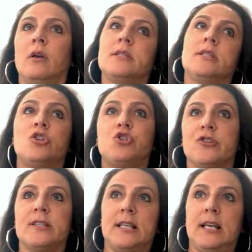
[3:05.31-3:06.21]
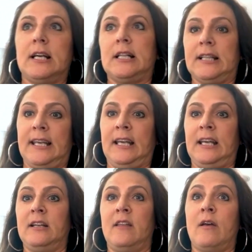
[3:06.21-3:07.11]
citrusy,
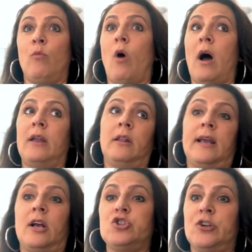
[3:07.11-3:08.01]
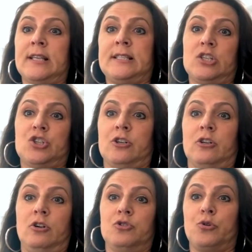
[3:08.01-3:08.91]
clean, and then want like a
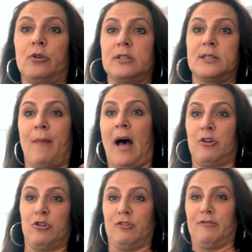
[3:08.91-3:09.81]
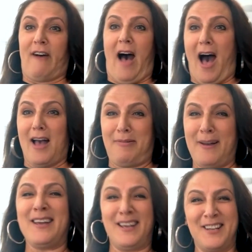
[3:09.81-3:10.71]
transitional towards modern
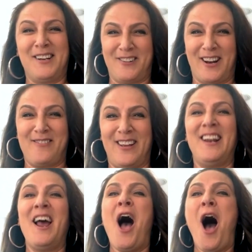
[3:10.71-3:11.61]
vibe. You know what I mean?